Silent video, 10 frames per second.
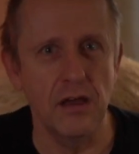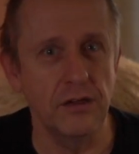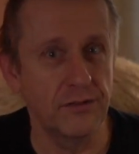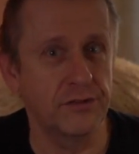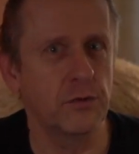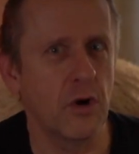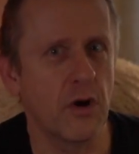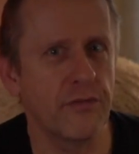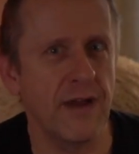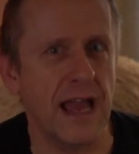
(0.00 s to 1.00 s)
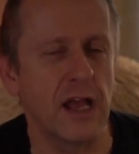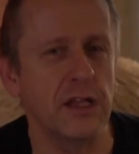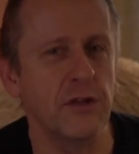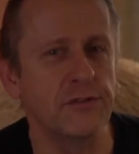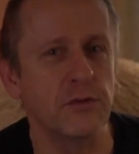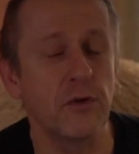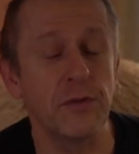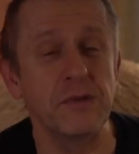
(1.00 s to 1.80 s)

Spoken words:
you still got fat, and you've still got the